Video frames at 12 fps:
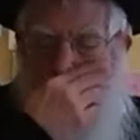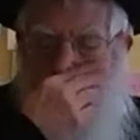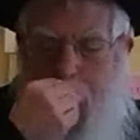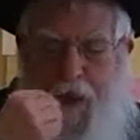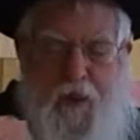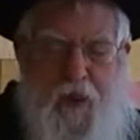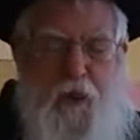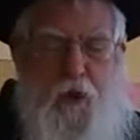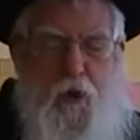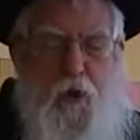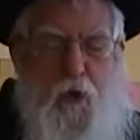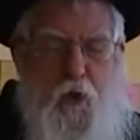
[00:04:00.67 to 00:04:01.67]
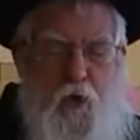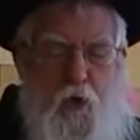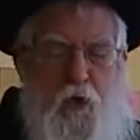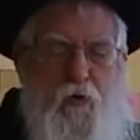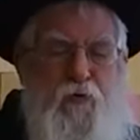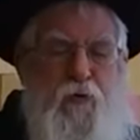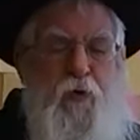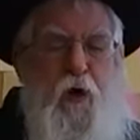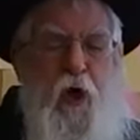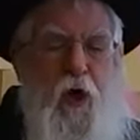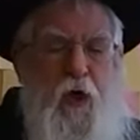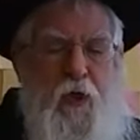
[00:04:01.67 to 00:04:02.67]
When he said, "Choose for
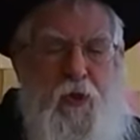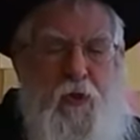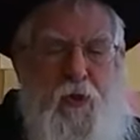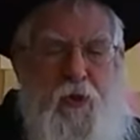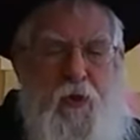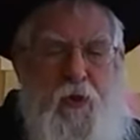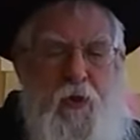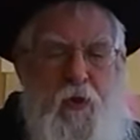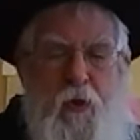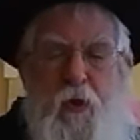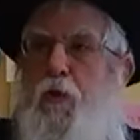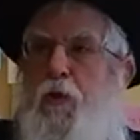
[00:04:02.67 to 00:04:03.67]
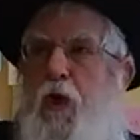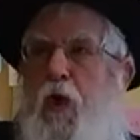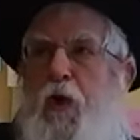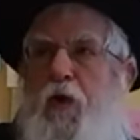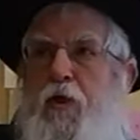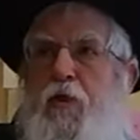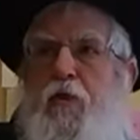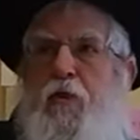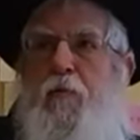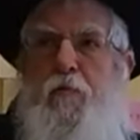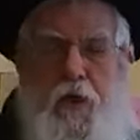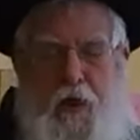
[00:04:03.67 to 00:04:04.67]
us," who's us?
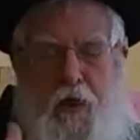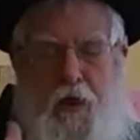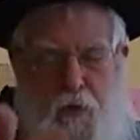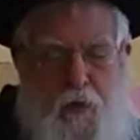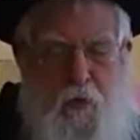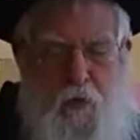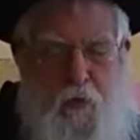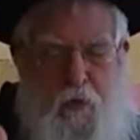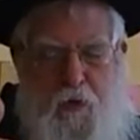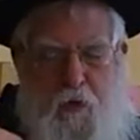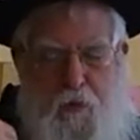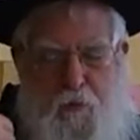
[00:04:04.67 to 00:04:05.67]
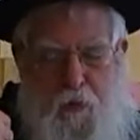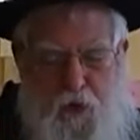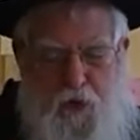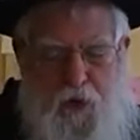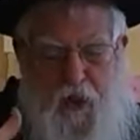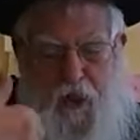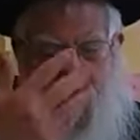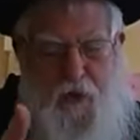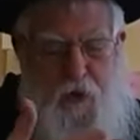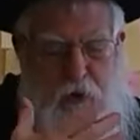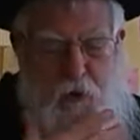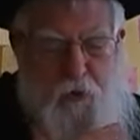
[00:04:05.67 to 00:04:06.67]
Me and you. Moshe and
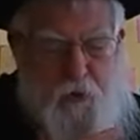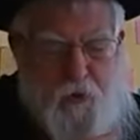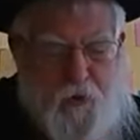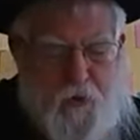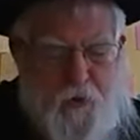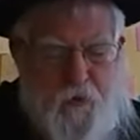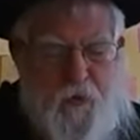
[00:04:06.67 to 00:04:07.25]
his students.